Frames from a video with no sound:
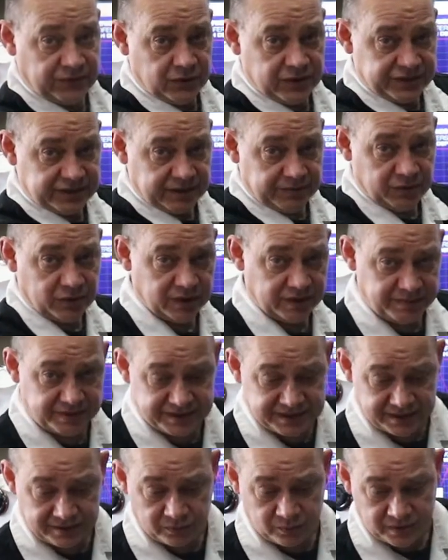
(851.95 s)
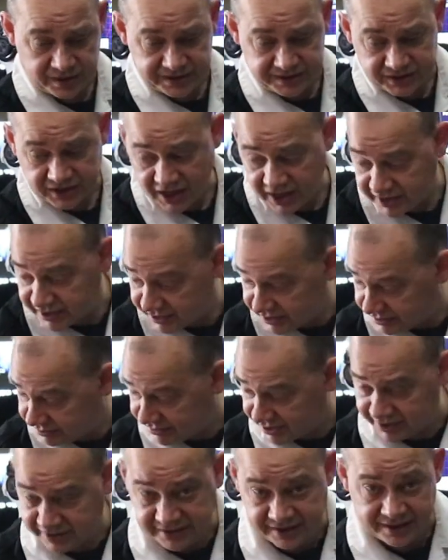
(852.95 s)
course, I'm only missing one socket in
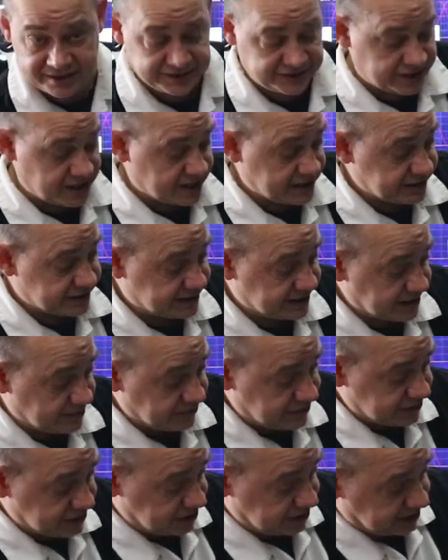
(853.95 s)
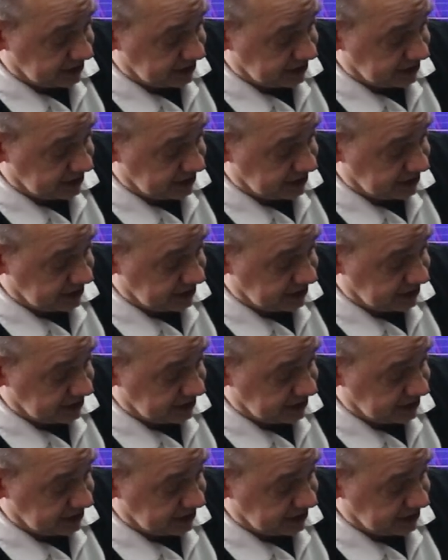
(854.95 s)
my entire socket set, which